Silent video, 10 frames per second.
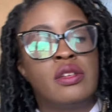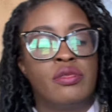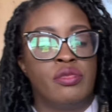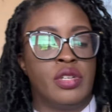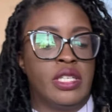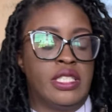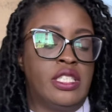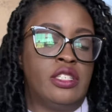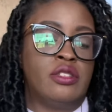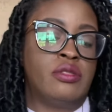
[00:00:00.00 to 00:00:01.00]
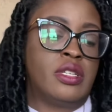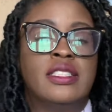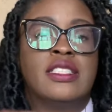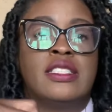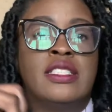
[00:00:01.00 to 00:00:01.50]
Really cute.
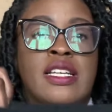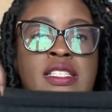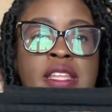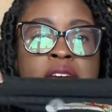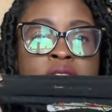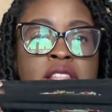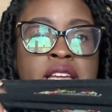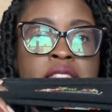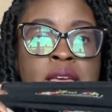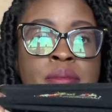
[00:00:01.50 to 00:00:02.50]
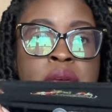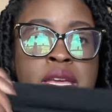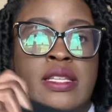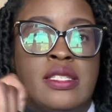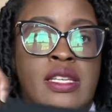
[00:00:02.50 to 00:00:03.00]
This doesn't have like that
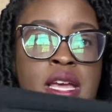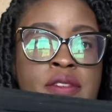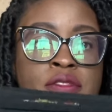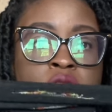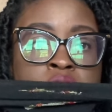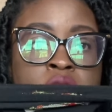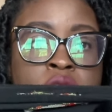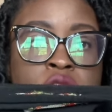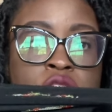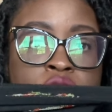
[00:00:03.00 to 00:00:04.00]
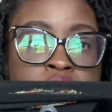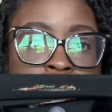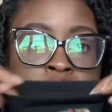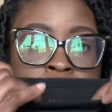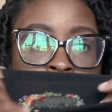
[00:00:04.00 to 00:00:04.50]
band. See how far those stretch
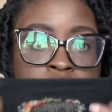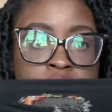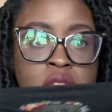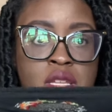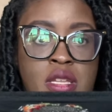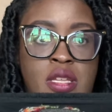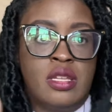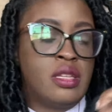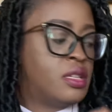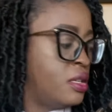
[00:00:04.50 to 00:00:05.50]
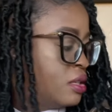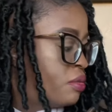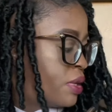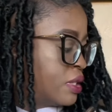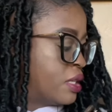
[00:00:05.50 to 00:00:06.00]
out? So
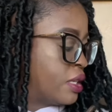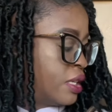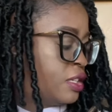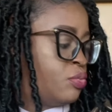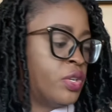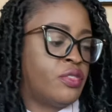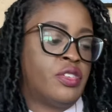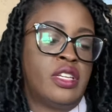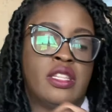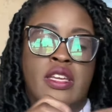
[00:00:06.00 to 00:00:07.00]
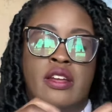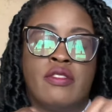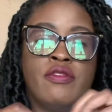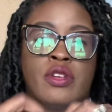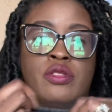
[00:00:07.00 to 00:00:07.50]
my son can get his big foot in there
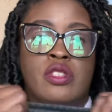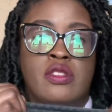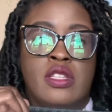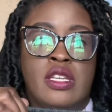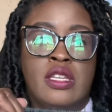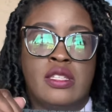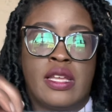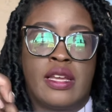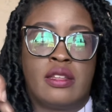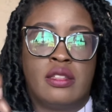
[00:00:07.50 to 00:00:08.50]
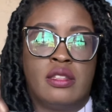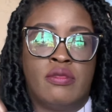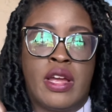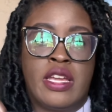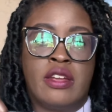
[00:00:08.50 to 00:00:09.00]
versus these, like
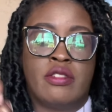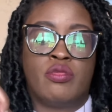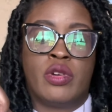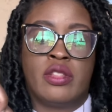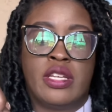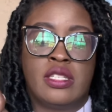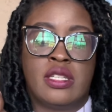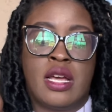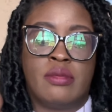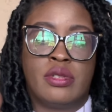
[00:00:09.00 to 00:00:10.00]
right here is where they stop.